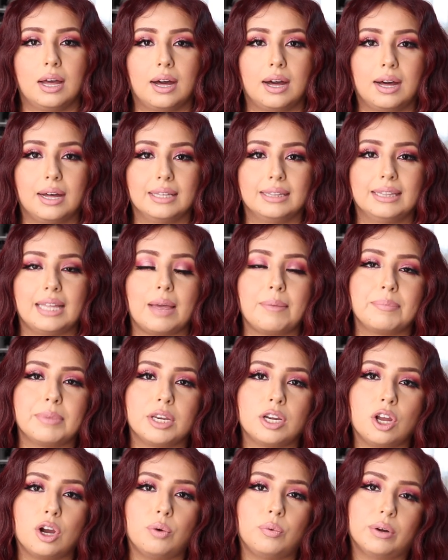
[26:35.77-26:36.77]
Let
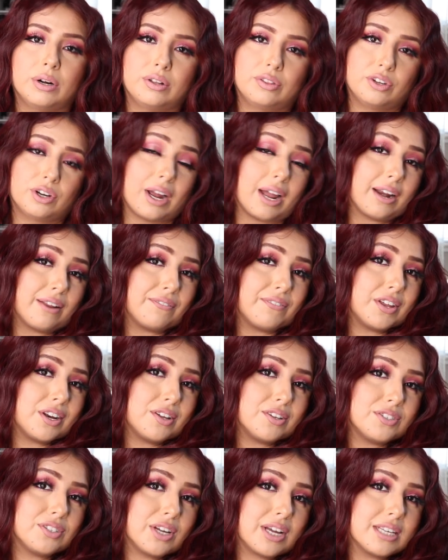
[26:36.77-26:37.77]
me know what other kind of
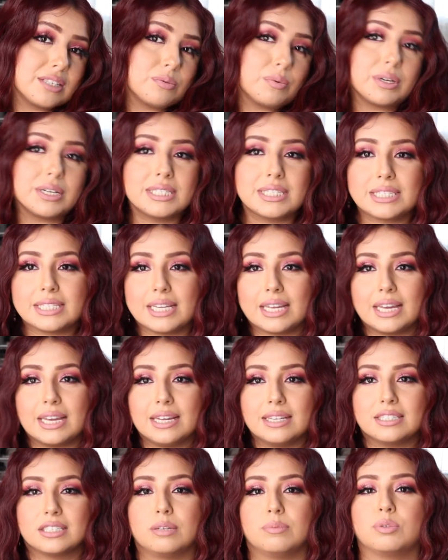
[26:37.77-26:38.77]
videos you guys want to
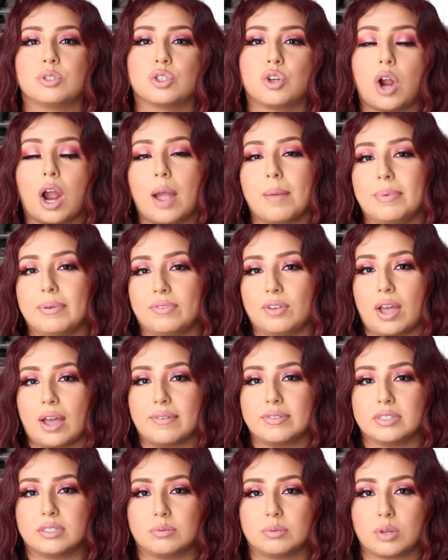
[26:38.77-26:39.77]
see. Subscribe if you
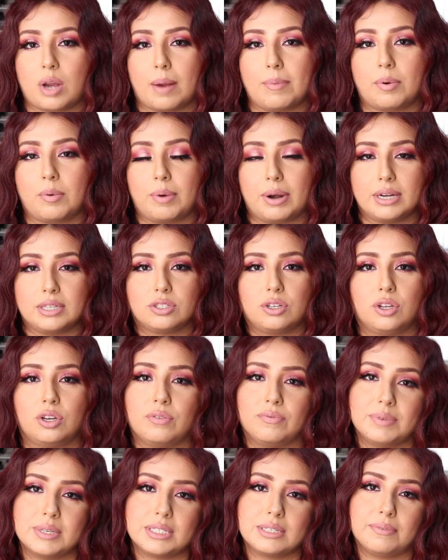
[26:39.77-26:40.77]
haven't subscribed already, so you
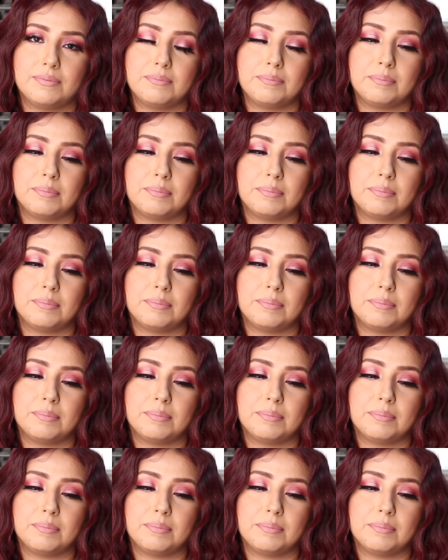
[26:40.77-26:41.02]
don't miss a